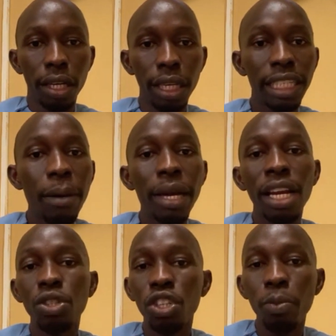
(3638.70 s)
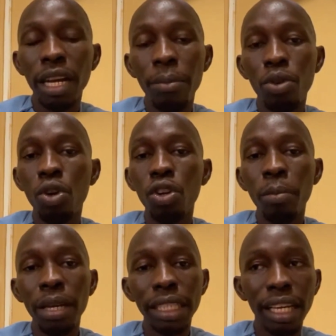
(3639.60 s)
Guitar Brigade Julius Maada Bio,
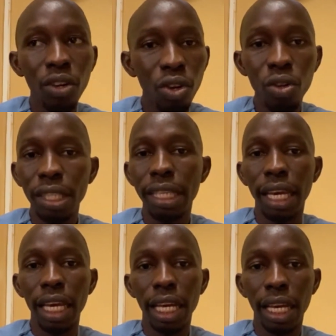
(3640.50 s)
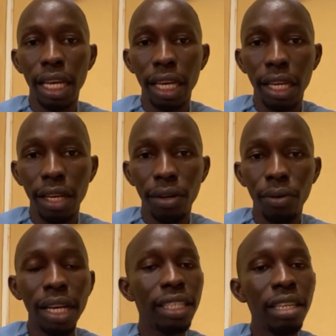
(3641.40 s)
God bless a lot long time.
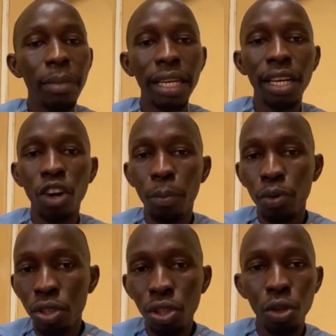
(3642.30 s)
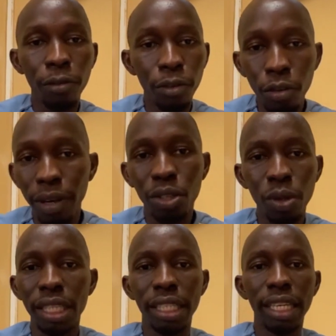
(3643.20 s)
When I see demanding our opposition for over
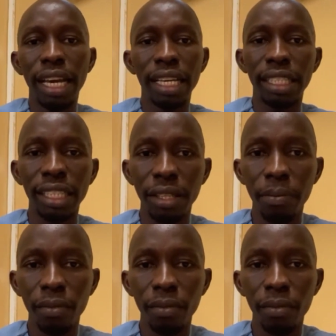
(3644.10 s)
20 years.